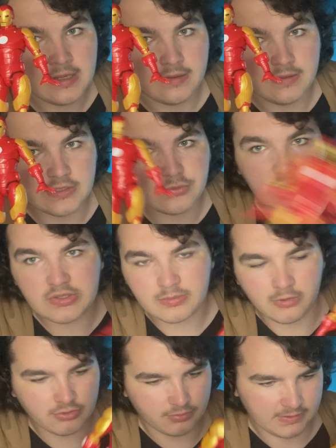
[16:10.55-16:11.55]
this one's the
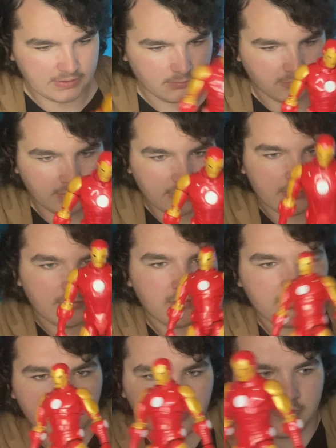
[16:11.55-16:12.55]
most recent one.
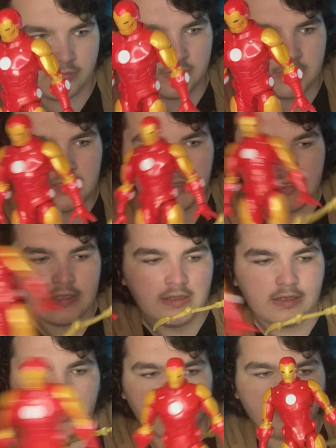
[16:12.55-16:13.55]

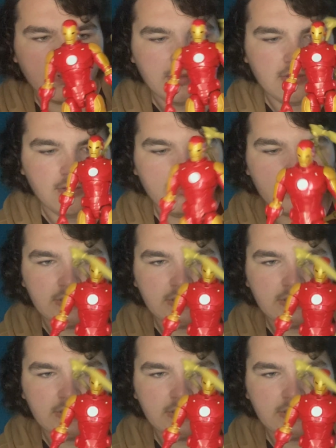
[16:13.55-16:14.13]
Here we go.